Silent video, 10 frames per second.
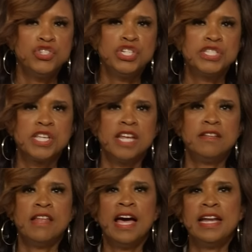And she
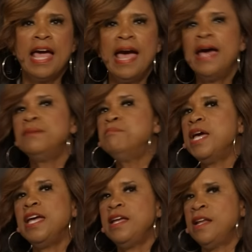said, thine
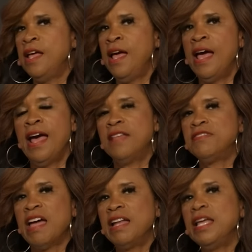handmaid
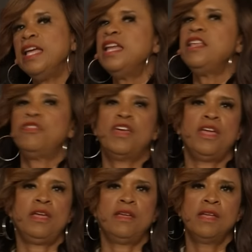hath not
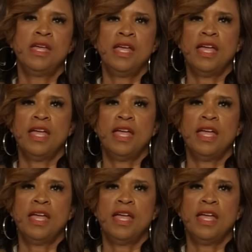anything